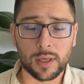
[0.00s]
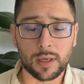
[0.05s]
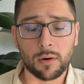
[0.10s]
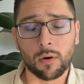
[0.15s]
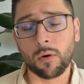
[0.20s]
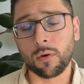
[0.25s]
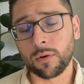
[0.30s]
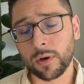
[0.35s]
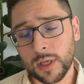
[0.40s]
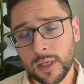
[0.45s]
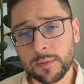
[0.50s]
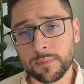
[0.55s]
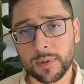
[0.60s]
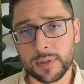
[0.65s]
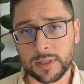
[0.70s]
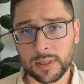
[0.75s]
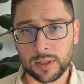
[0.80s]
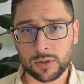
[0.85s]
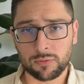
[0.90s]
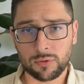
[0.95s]
or
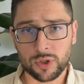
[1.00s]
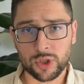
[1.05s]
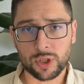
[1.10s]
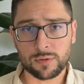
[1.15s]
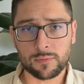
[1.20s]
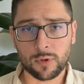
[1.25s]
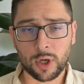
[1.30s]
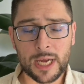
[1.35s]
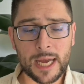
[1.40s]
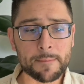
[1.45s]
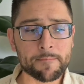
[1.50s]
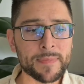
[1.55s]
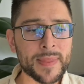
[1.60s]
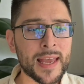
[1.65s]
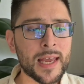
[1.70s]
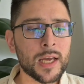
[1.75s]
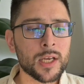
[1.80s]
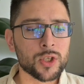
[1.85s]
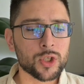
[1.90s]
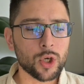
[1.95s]
impatriate regime, okay?
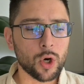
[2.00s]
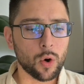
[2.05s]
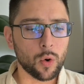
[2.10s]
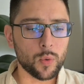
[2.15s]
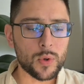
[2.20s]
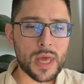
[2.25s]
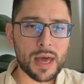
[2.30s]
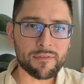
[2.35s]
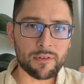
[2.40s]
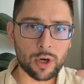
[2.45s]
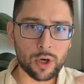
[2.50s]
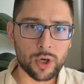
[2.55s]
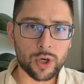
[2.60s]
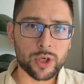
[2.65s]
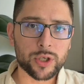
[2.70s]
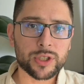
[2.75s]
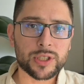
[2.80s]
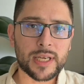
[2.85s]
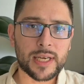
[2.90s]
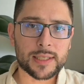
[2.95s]
So we have
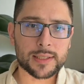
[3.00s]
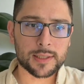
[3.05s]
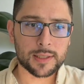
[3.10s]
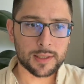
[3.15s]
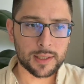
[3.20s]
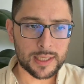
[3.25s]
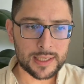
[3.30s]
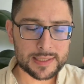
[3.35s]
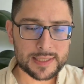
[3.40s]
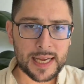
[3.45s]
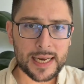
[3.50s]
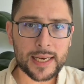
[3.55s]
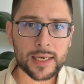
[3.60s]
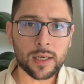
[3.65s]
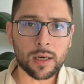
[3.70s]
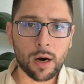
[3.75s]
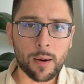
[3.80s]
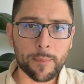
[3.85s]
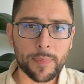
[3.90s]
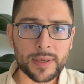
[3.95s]
learned that Italian
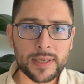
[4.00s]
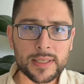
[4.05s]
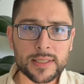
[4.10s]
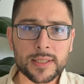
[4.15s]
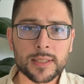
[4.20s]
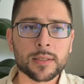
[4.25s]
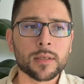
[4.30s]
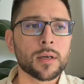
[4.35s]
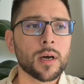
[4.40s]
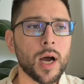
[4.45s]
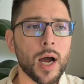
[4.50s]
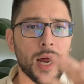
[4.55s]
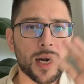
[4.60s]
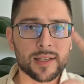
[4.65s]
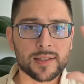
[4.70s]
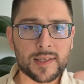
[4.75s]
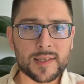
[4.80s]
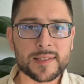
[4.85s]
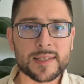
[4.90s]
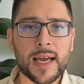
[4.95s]
companies
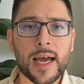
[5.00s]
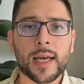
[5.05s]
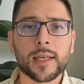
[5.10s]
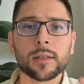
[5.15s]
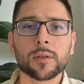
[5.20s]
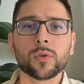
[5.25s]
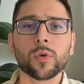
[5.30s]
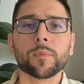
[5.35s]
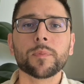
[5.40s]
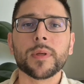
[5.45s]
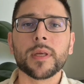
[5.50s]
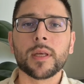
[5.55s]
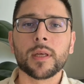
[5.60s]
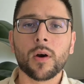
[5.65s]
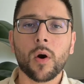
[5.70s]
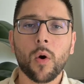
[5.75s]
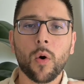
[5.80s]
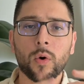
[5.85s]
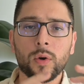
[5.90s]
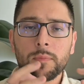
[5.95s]
are designed to
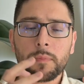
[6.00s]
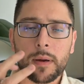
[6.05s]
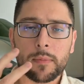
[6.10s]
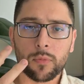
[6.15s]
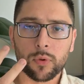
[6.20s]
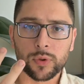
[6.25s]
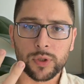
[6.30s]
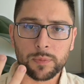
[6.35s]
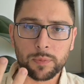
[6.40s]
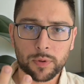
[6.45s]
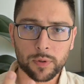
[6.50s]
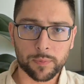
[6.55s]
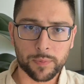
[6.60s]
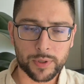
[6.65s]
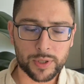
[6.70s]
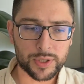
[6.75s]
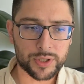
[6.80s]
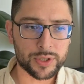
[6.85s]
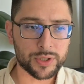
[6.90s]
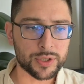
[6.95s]
be owned by multiple
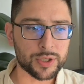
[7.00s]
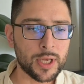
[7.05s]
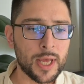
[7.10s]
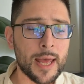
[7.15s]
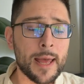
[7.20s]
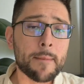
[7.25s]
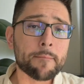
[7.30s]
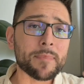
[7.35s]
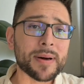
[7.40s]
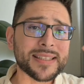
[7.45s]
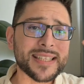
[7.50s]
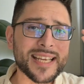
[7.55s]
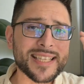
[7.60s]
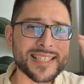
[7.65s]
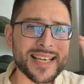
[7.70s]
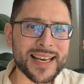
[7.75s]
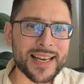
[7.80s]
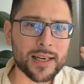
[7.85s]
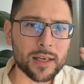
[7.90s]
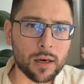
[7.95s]
persons. But the
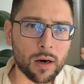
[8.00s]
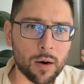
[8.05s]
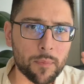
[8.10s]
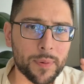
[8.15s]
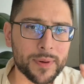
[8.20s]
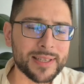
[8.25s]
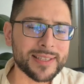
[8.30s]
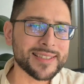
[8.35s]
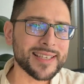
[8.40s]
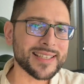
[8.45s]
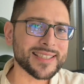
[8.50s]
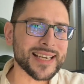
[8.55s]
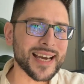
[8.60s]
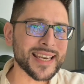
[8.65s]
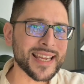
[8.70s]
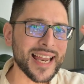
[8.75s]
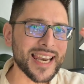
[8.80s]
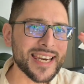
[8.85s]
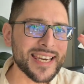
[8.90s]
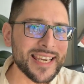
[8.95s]
Italian company, the
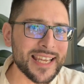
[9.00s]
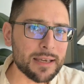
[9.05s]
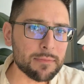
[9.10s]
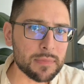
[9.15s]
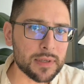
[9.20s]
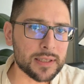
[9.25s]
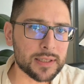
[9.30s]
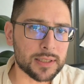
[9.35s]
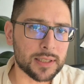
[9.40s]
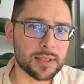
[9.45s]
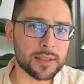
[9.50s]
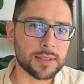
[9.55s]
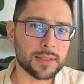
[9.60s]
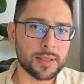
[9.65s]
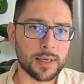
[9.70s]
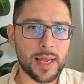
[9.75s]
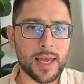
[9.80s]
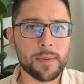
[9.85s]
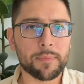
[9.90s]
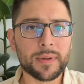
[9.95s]
Italian
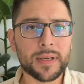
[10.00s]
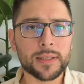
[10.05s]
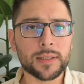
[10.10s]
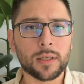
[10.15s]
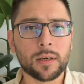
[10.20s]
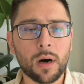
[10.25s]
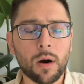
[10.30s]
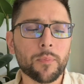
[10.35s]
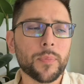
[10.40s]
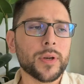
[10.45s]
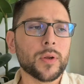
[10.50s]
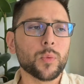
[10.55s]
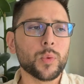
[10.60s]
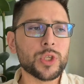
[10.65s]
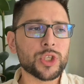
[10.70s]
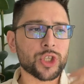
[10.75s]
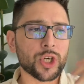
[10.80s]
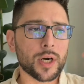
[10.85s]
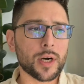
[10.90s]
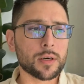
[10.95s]
limited liability company,
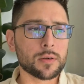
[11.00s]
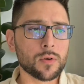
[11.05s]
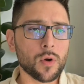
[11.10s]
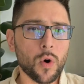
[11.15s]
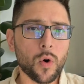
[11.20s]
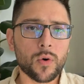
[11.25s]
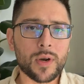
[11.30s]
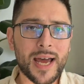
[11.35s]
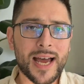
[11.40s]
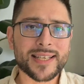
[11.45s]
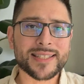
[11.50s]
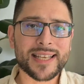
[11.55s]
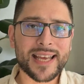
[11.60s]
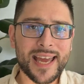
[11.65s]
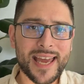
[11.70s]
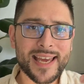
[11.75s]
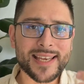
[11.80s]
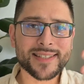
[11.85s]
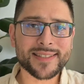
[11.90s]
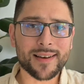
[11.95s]
which are known as
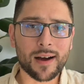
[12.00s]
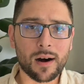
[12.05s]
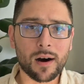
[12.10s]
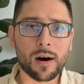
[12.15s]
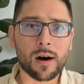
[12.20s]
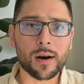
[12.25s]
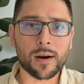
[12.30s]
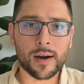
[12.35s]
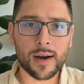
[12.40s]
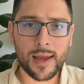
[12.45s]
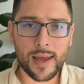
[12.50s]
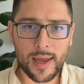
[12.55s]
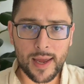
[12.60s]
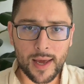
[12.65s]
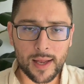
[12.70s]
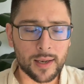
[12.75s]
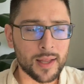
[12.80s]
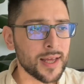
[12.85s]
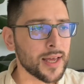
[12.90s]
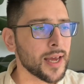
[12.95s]

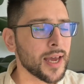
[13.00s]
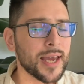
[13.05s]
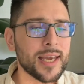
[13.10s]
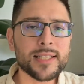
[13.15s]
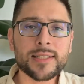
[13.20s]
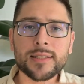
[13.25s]
SRL, is